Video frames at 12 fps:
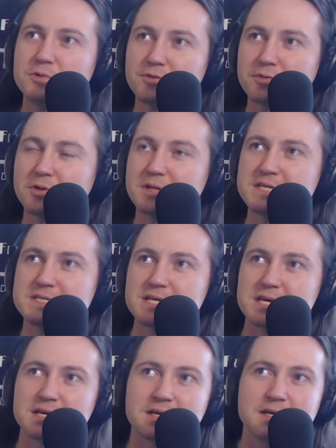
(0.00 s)
with
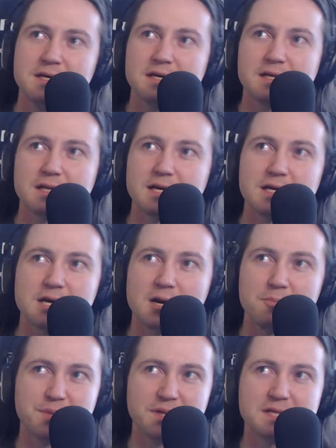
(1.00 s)
releasing, like,
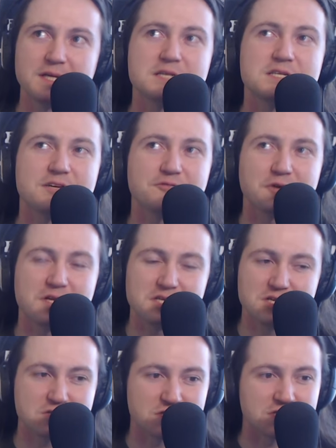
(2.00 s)
a billion different
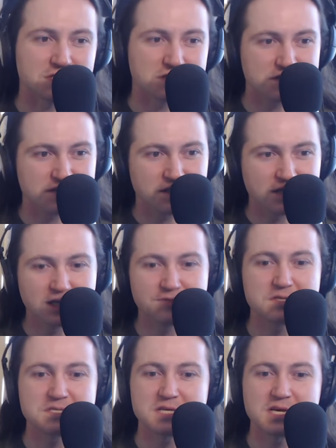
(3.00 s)
editions of
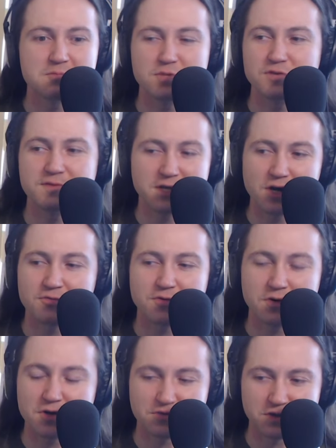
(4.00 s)
the same movie over
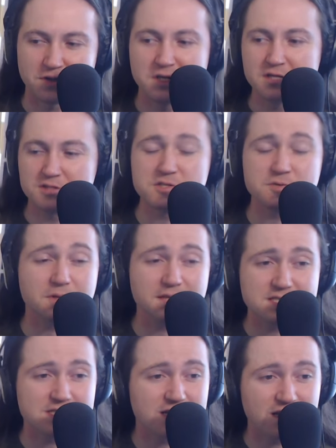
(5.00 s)
and over. Just
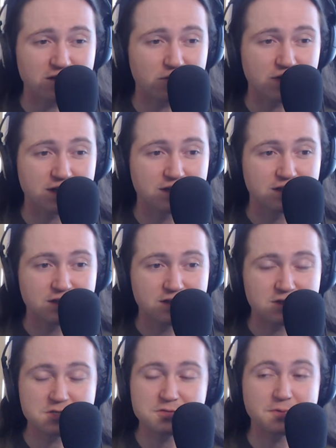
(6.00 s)
release another one.
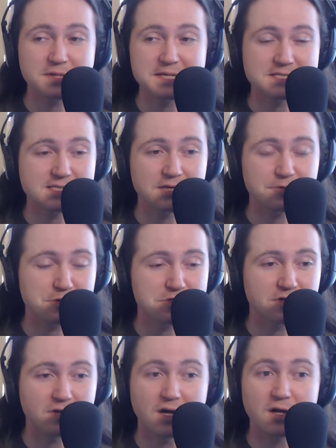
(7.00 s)
Just release the
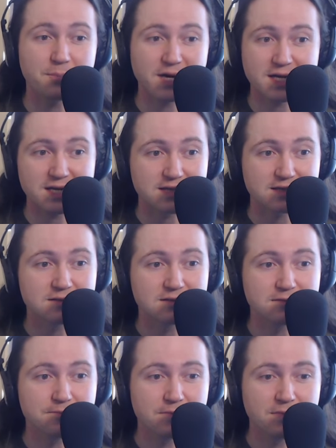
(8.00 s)
original. I'll buy it.
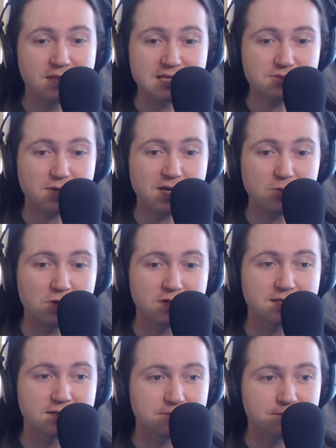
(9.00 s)
That's what I
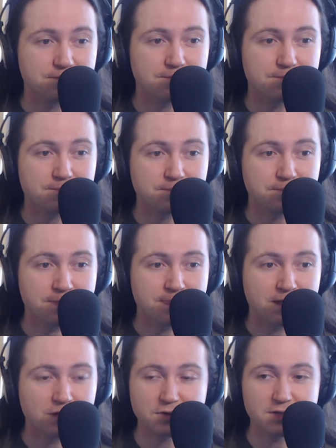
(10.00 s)
want.
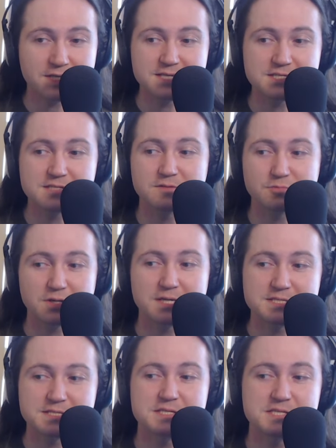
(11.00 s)
Release
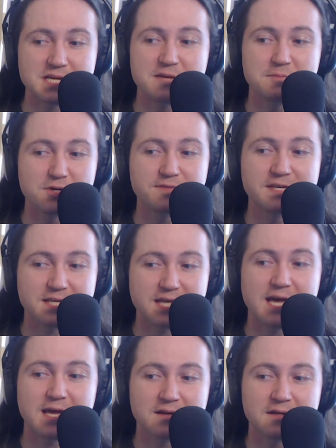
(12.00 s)
the same movie
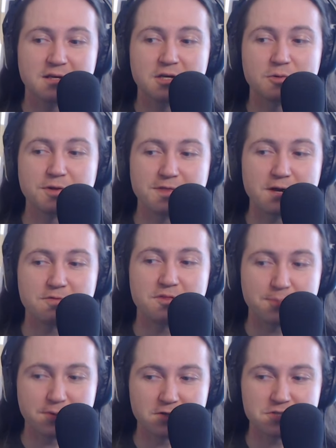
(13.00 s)
again without the
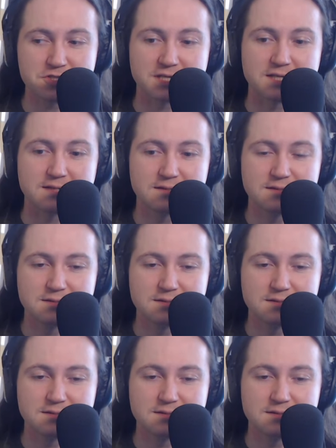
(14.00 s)
bullshit.